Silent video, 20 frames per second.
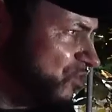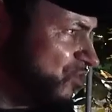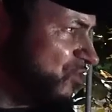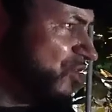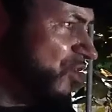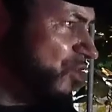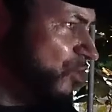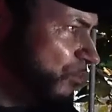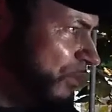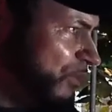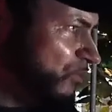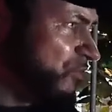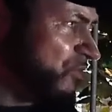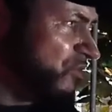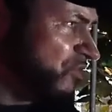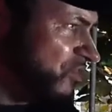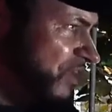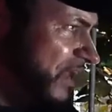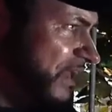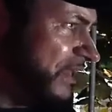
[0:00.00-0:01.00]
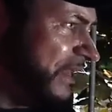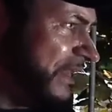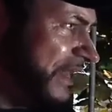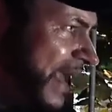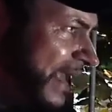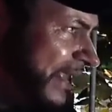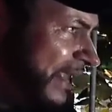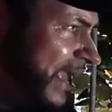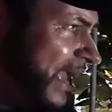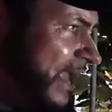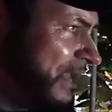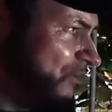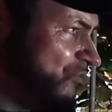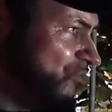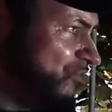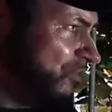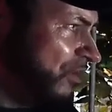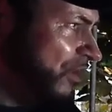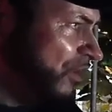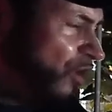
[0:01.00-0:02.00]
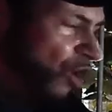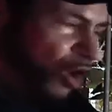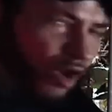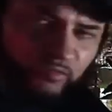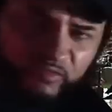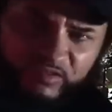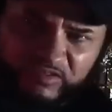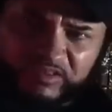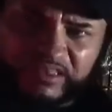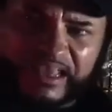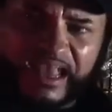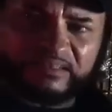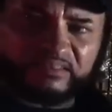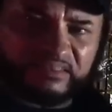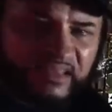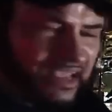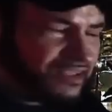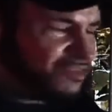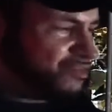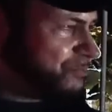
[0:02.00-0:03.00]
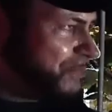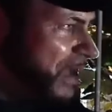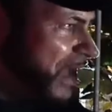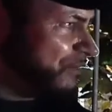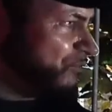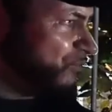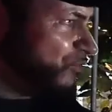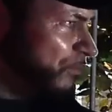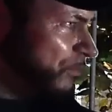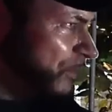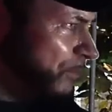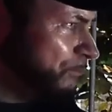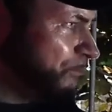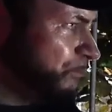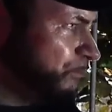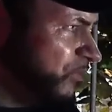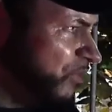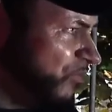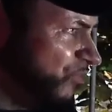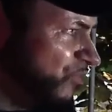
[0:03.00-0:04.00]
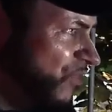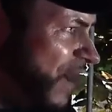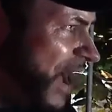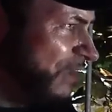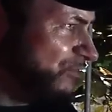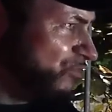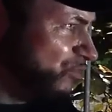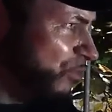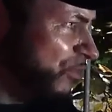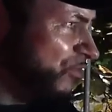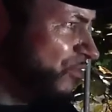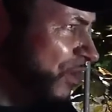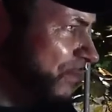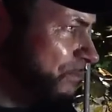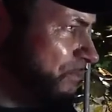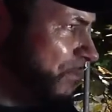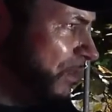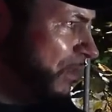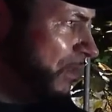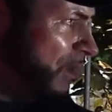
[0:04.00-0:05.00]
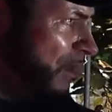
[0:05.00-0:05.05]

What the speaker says: to see you when you were sitting in that cage. Obviously he had next man from the fights with him,